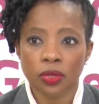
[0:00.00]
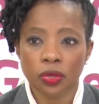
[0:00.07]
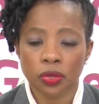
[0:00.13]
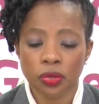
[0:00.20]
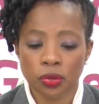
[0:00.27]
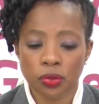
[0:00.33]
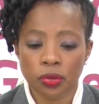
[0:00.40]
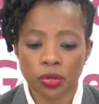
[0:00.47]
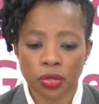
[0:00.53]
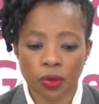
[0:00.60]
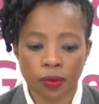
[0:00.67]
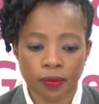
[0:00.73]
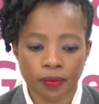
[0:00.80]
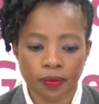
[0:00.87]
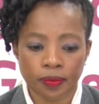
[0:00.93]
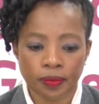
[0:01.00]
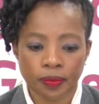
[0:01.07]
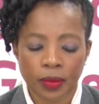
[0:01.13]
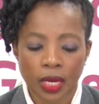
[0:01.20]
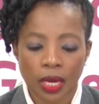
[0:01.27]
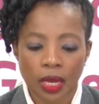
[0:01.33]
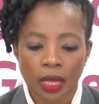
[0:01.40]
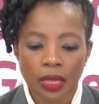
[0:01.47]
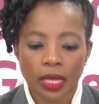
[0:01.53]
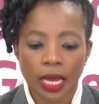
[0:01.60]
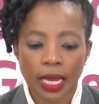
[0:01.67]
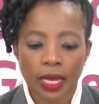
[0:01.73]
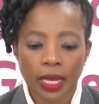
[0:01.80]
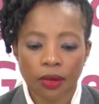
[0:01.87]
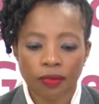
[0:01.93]
to do so.
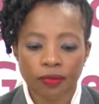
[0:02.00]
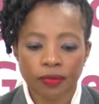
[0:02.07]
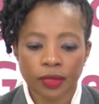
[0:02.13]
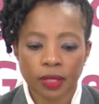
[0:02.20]
The head of